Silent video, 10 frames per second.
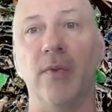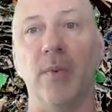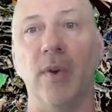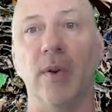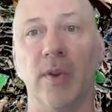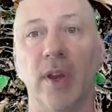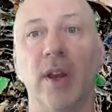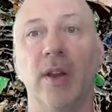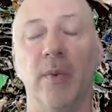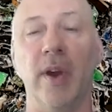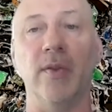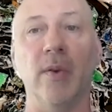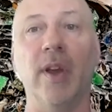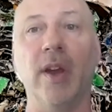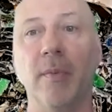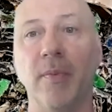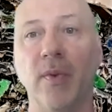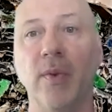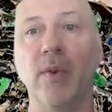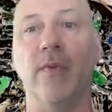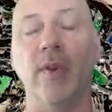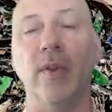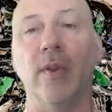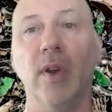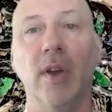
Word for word: as we're looking into ways that we can improve, and